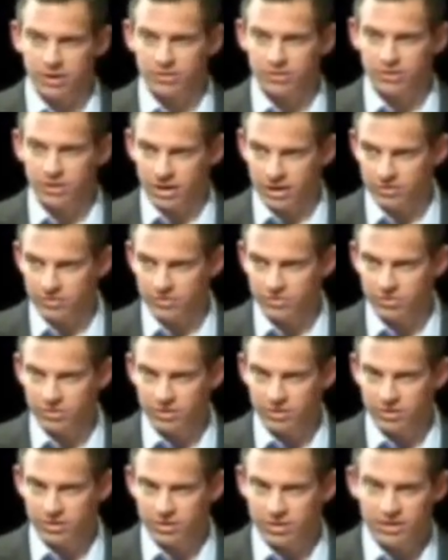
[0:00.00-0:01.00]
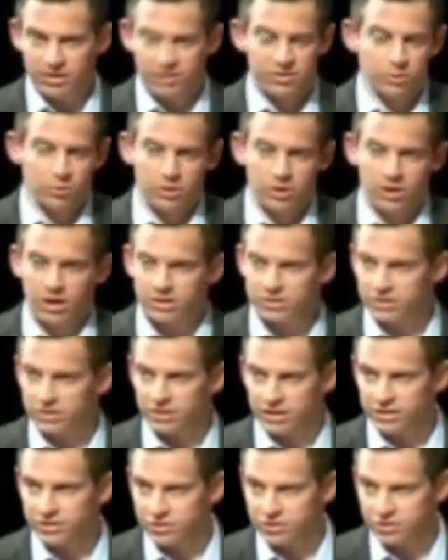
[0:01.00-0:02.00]
about us is that we're
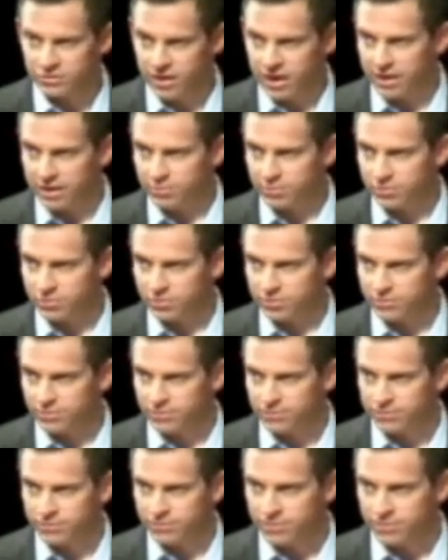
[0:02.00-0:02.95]
constellations of atoms.